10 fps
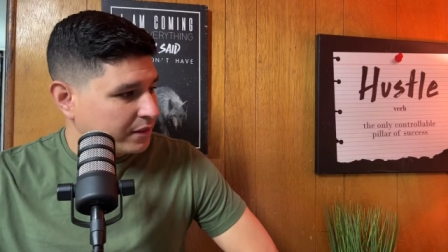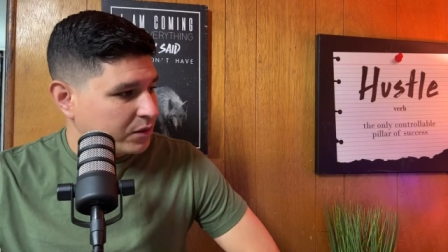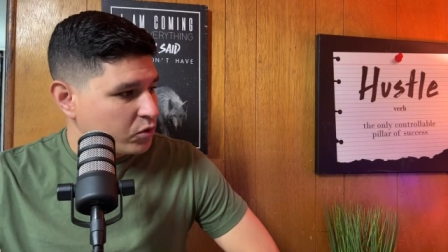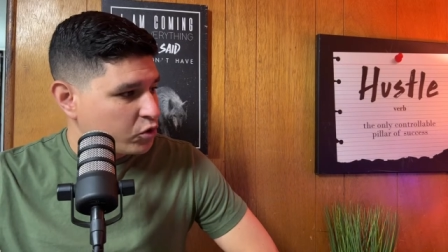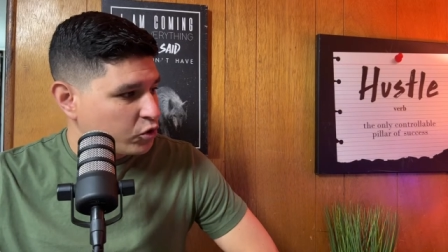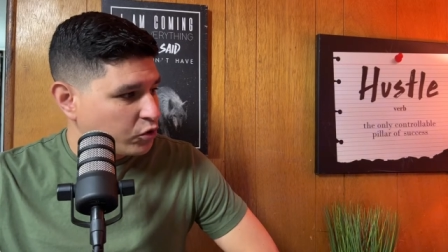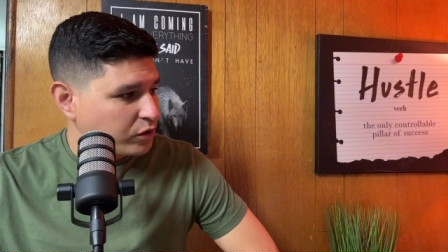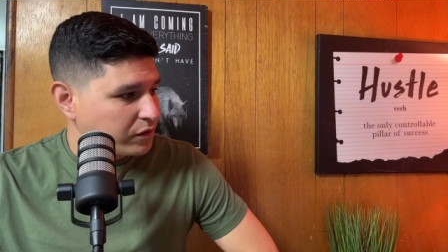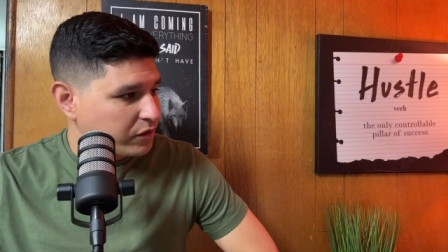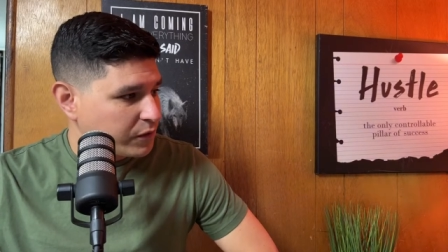being
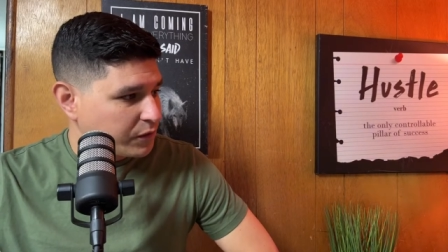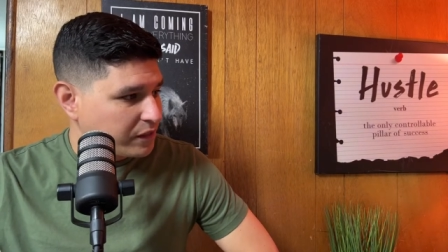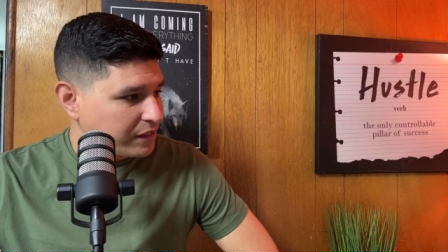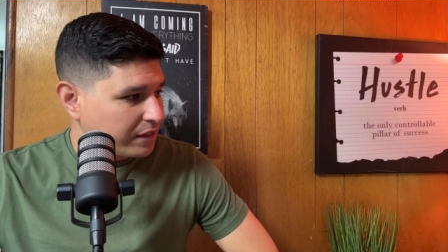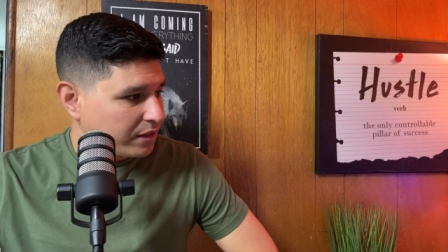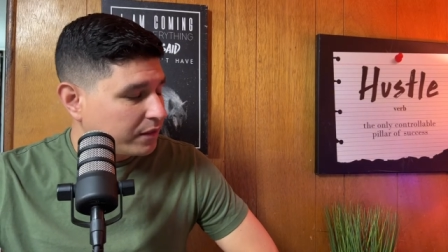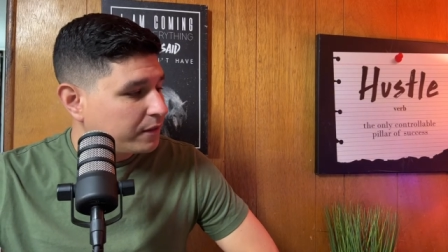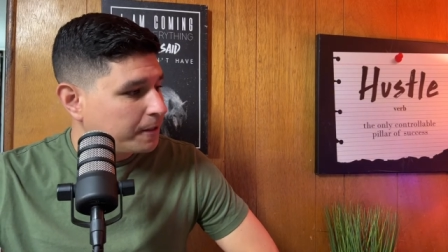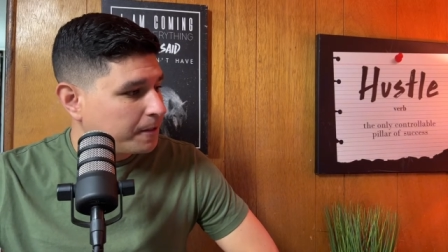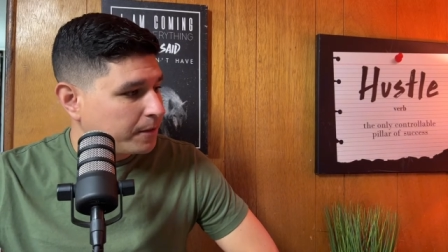around those type of
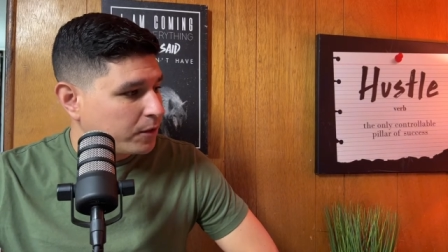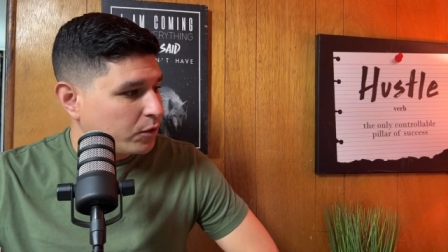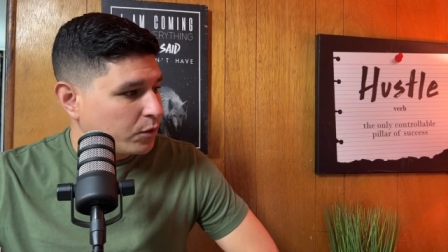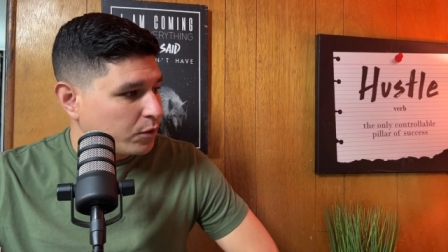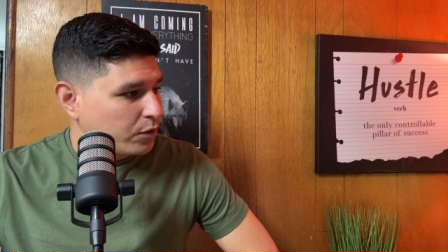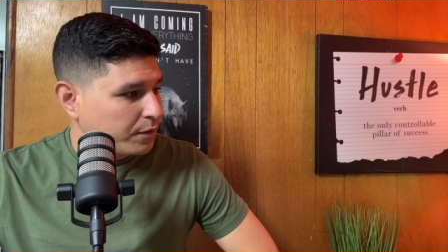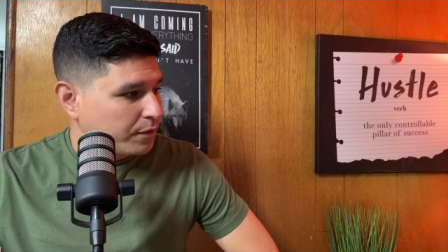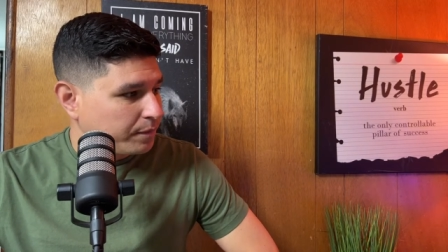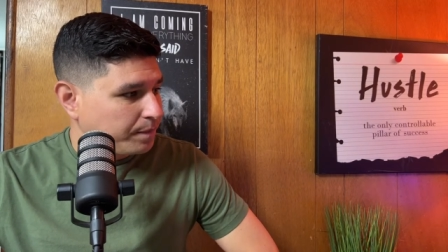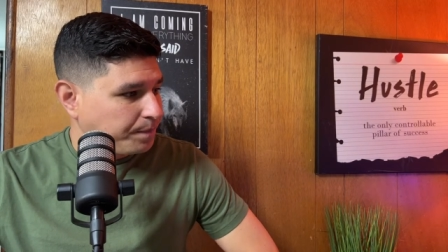people that
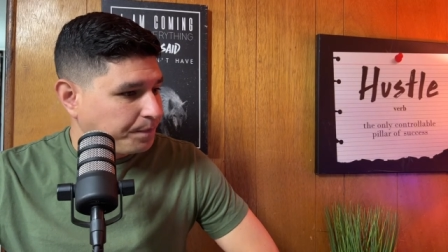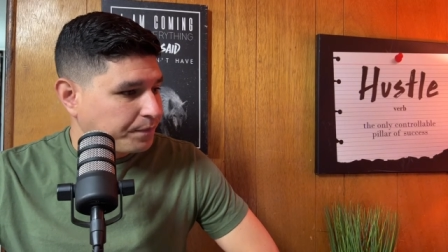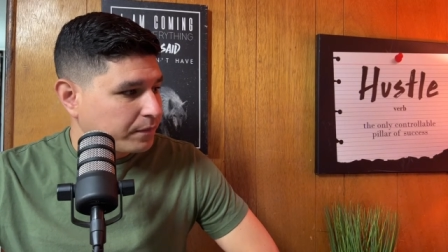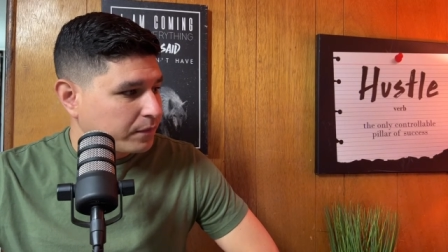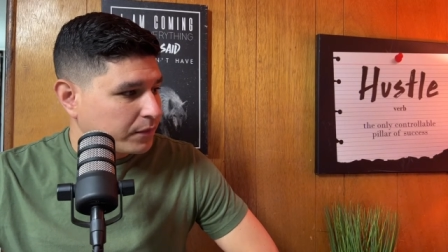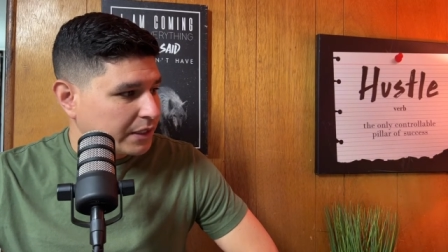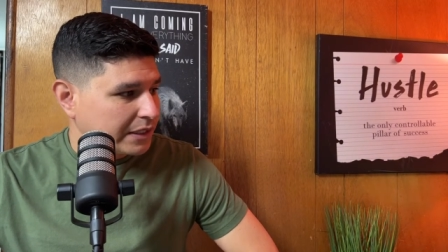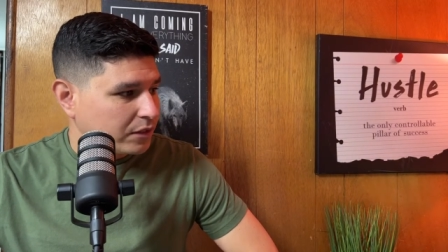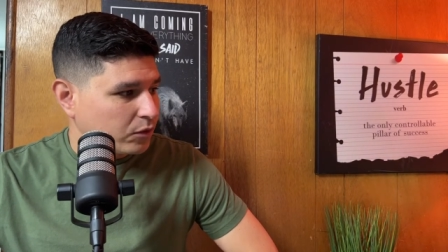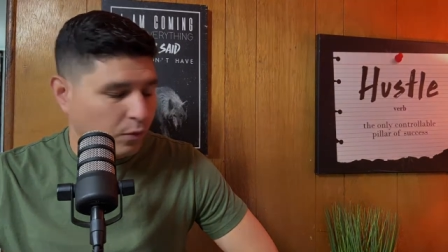want the same
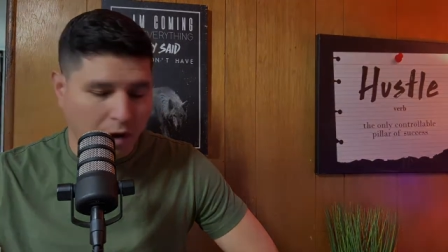things,